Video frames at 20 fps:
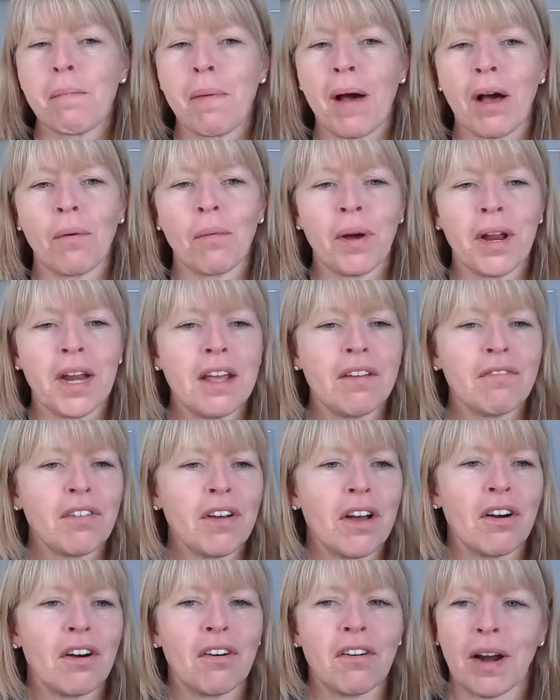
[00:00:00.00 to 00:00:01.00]
But
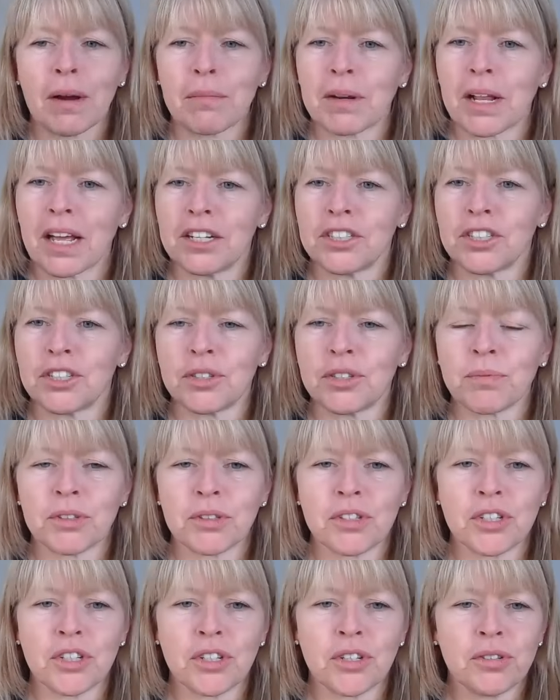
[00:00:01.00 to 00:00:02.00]
whenever our applications
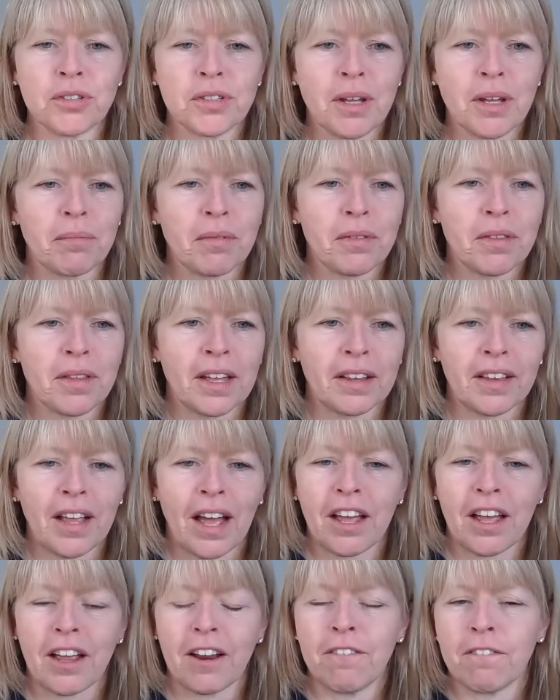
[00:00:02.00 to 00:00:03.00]
want to do something
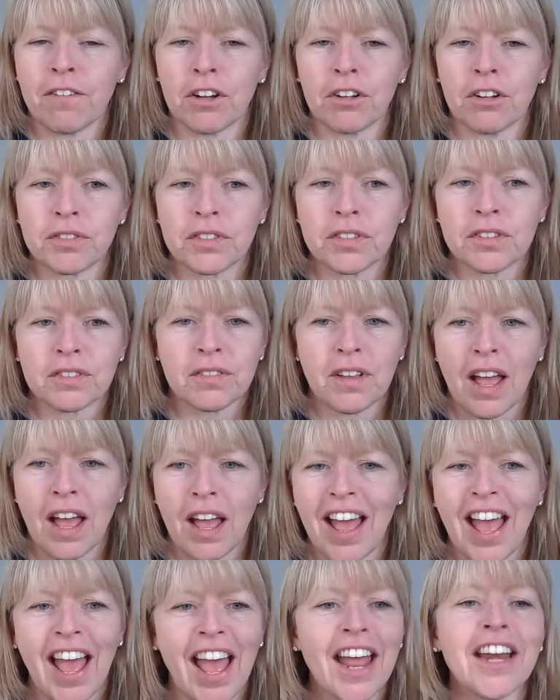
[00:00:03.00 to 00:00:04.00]
that involves
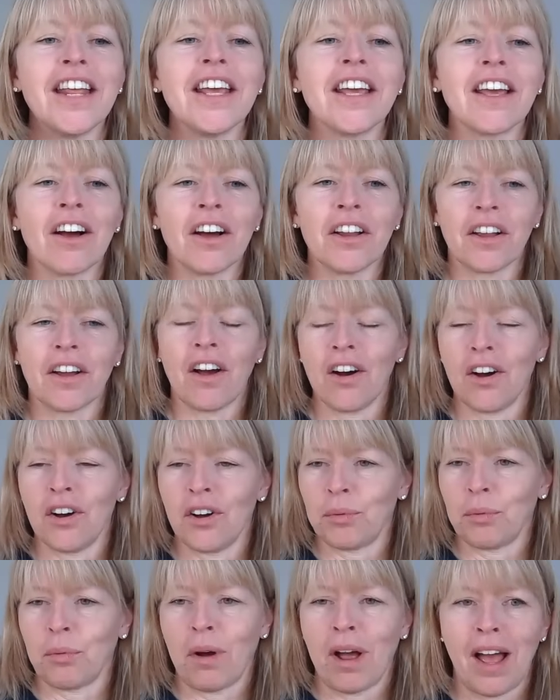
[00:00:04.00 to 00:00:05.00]
any kind of
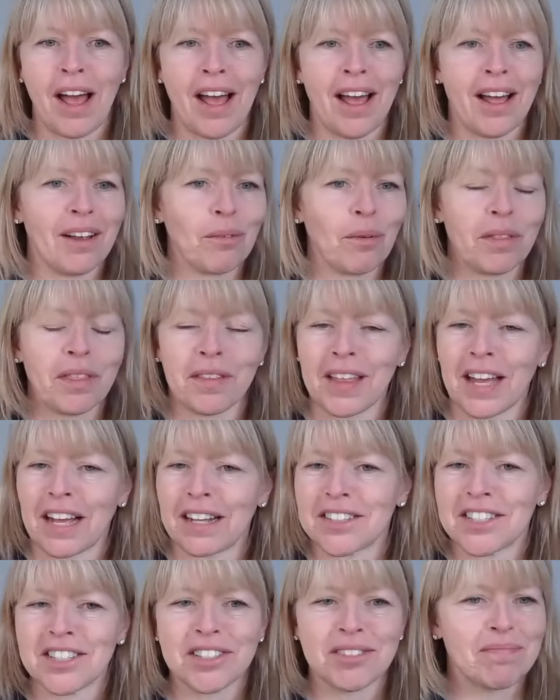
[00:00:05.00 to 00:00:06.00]
hardware, whether
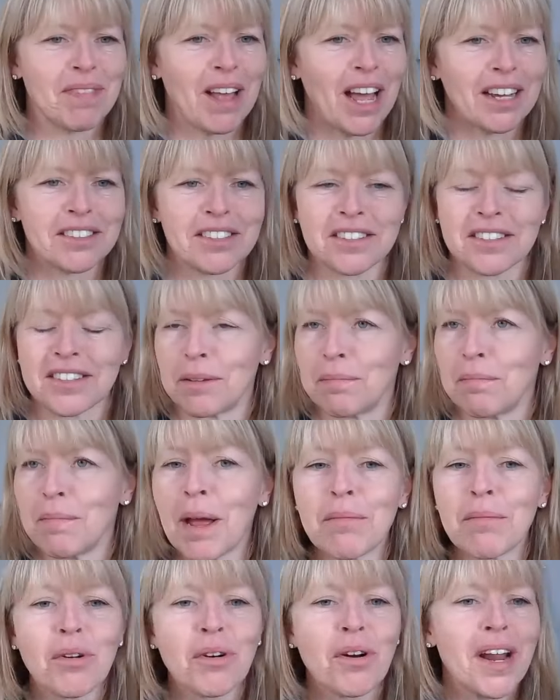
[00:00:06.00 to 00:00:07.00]
that's accessing
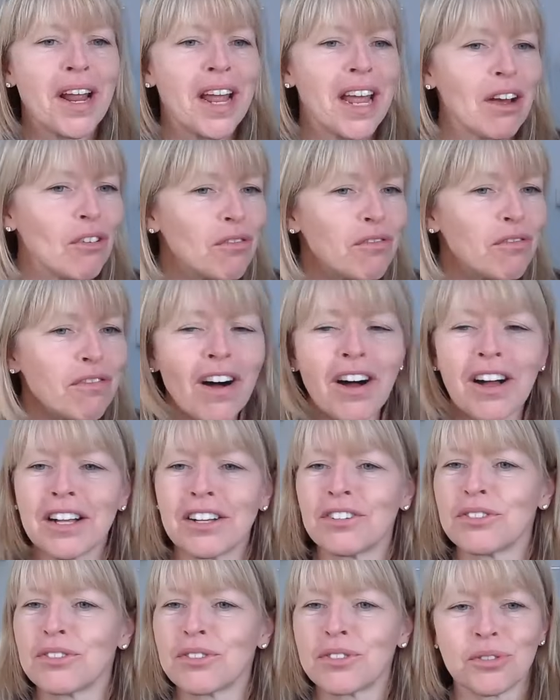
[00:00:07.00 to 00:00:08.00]
memory or
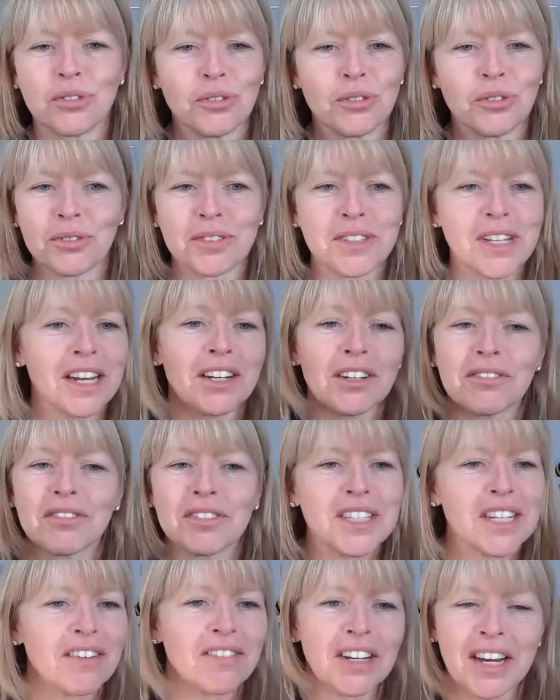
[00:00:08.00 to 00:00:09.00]
files or sending and
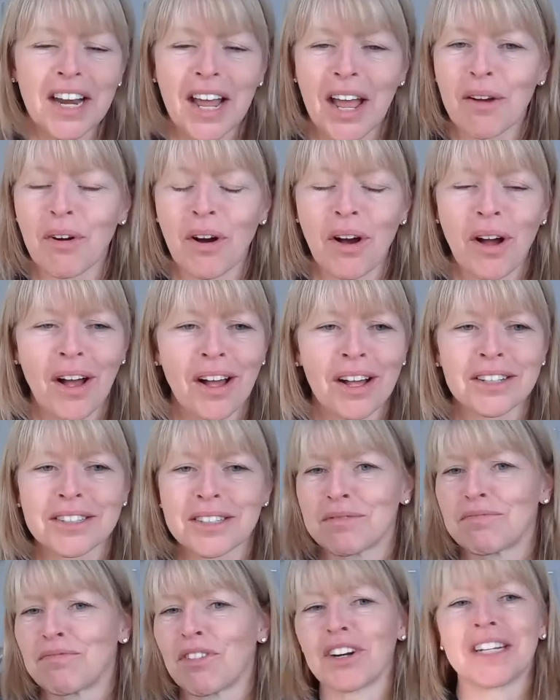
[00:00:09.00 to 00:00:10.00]
receiving
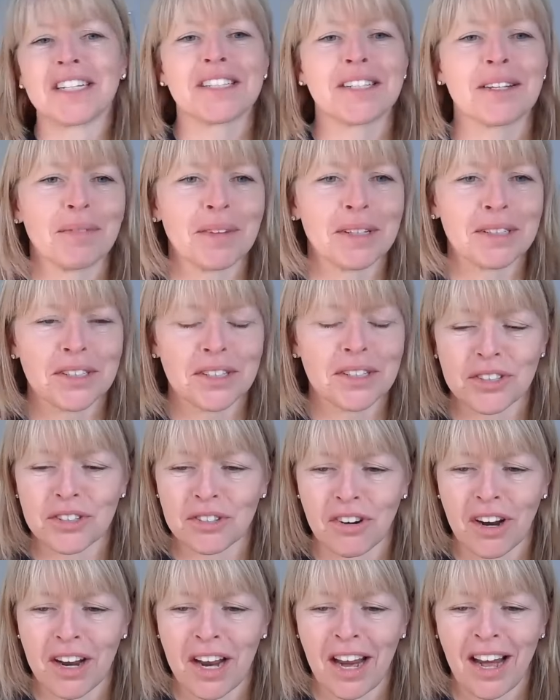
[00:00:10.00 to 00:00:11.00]
networks, writing something to the
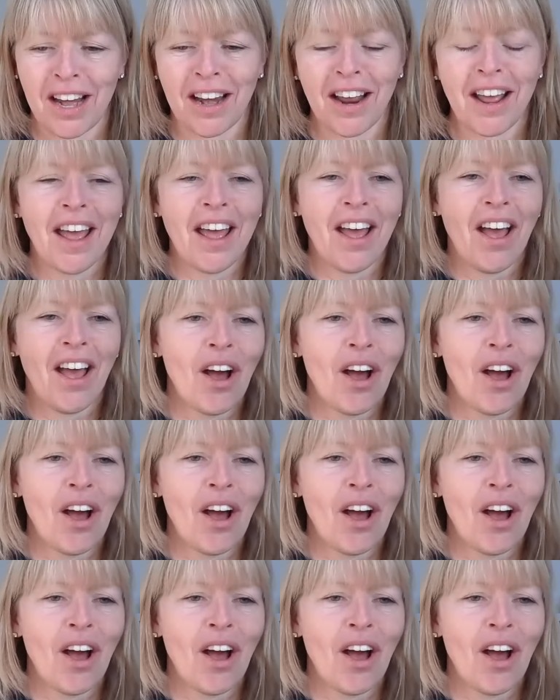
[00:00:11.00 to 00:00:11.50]
screen,